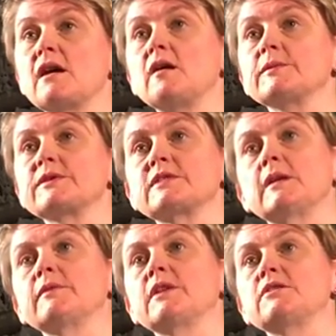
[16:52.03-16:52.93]
arms of
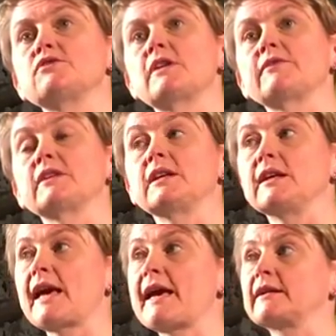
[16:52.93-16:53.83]
some of those
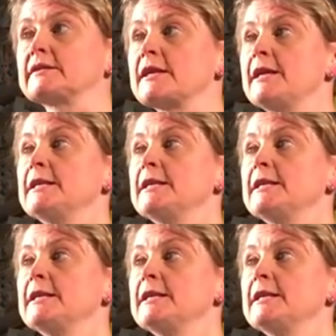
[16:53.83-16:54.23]
trafficking gangs.